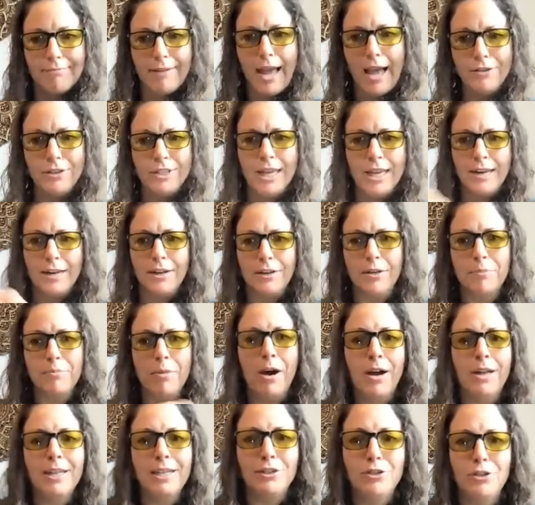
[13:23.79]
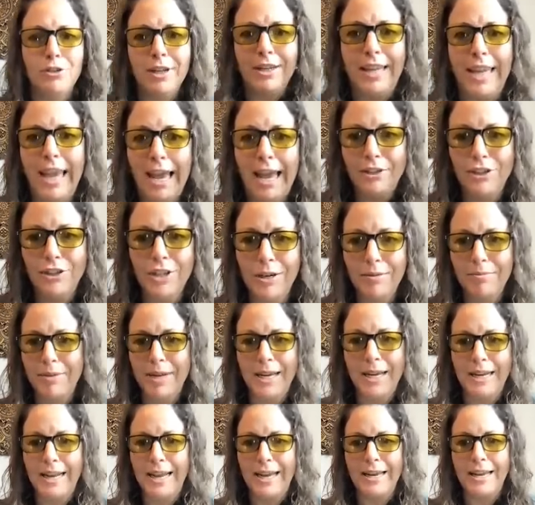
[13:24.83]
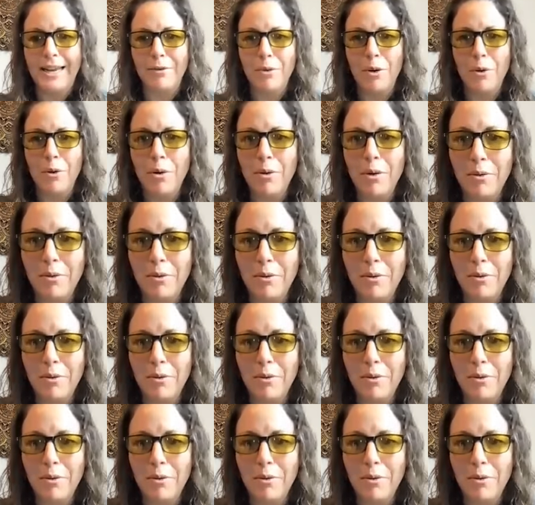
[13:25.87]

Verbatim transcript: outside of the body trying to catch up being like hey whoa,